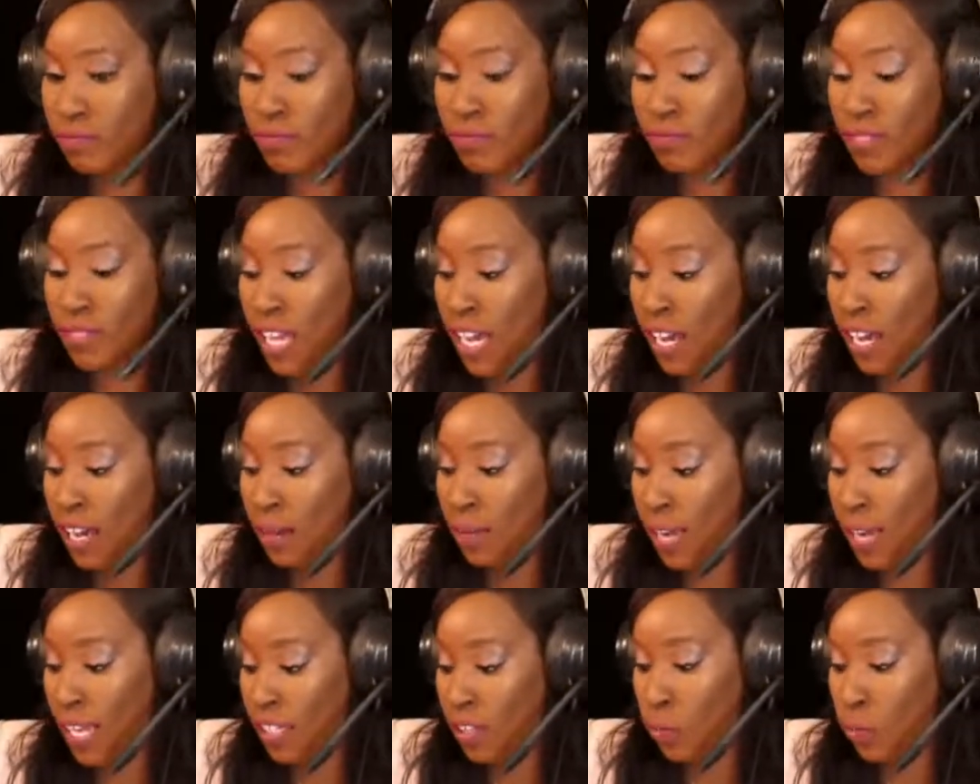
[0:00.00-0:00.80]

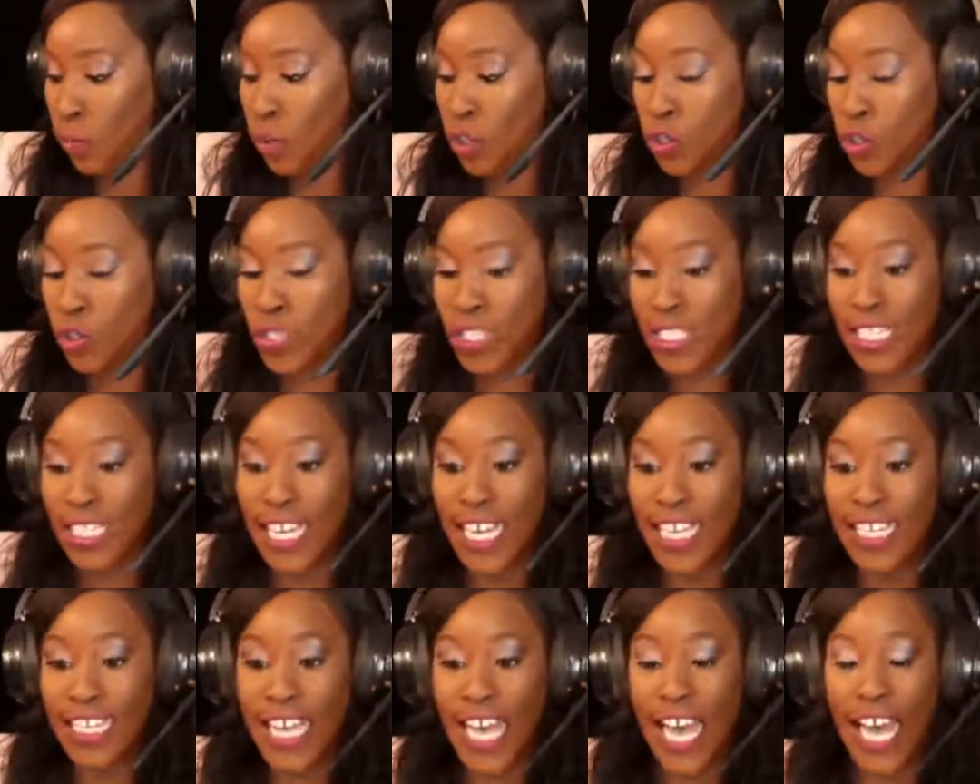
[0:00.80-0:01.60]
and then once you
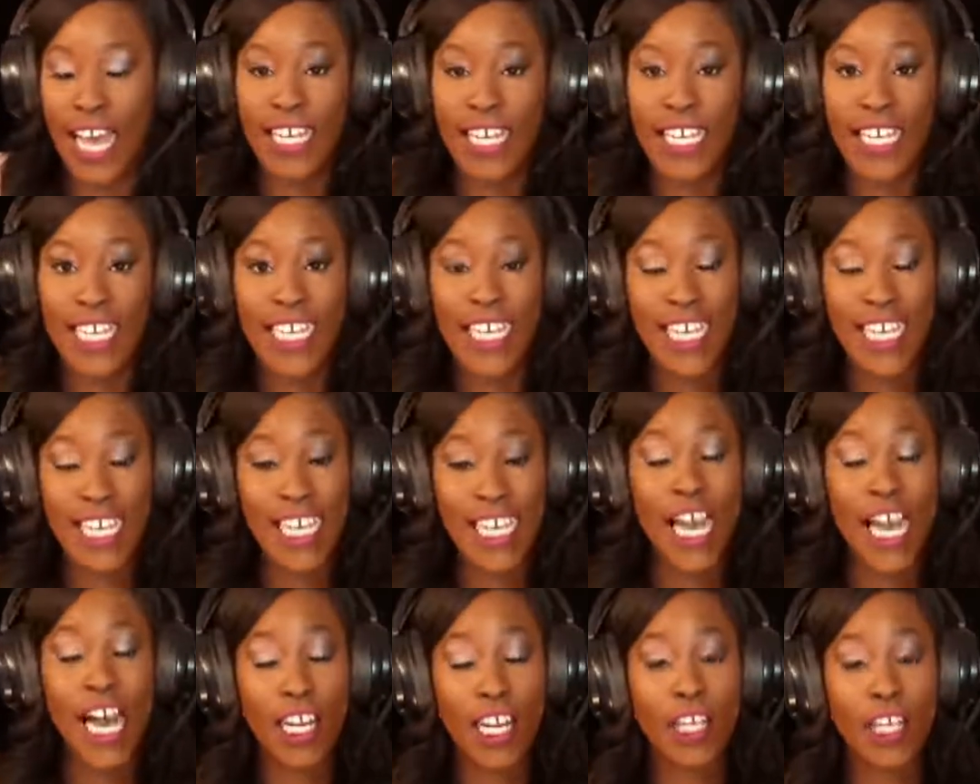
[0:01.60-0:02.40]
select that,
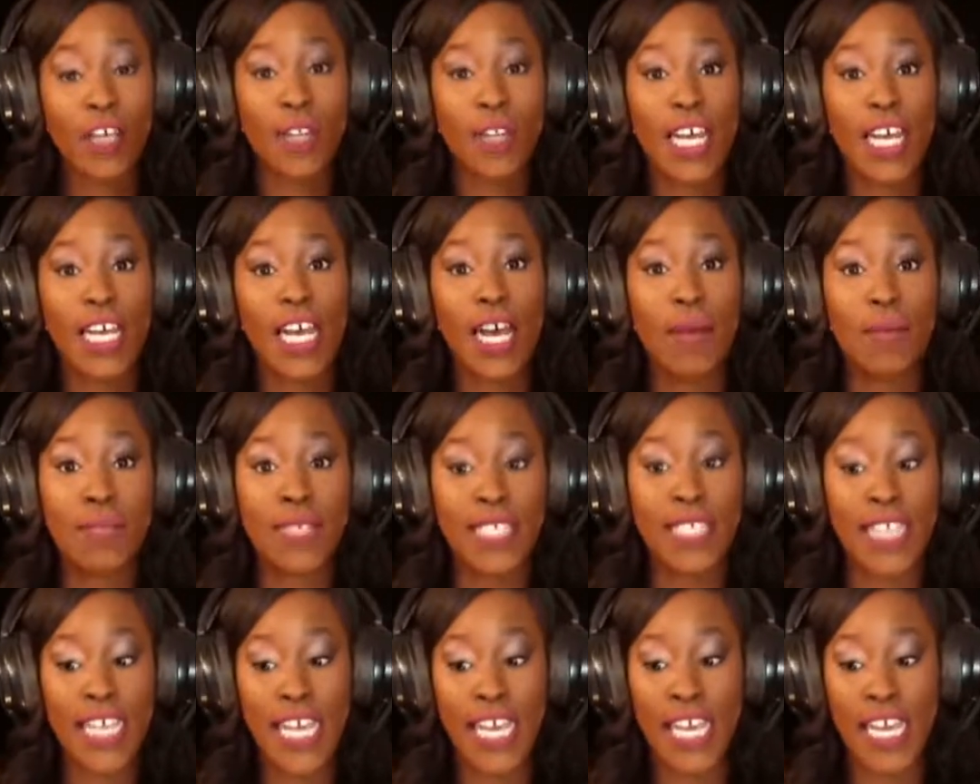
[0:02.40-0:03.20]
any audio that
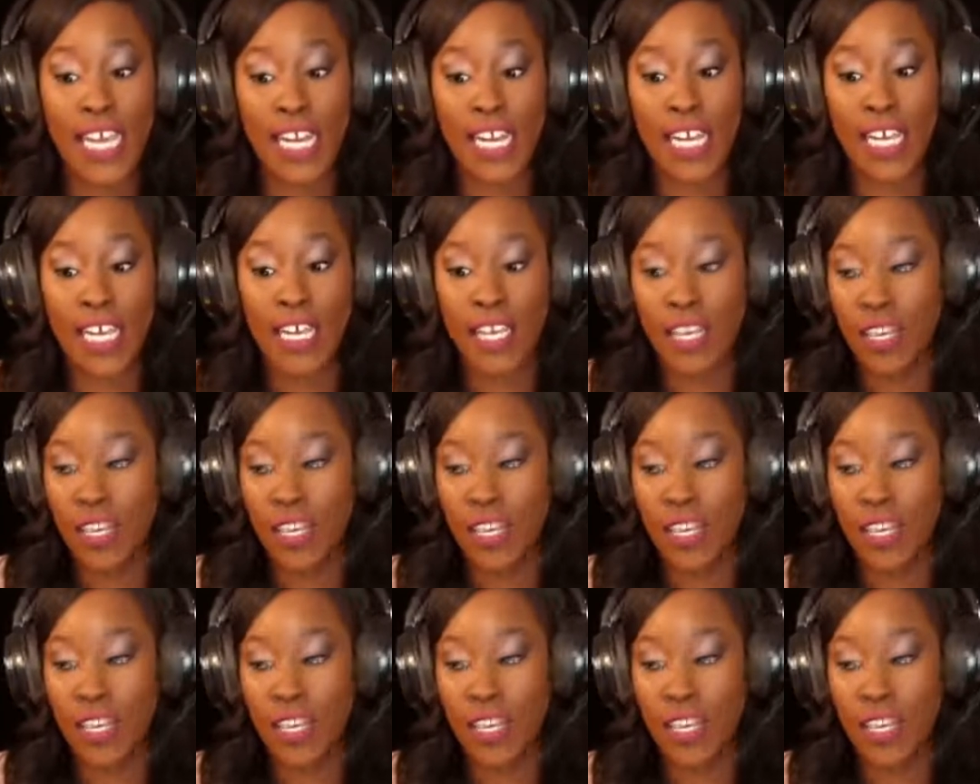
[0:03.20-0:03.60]
comes in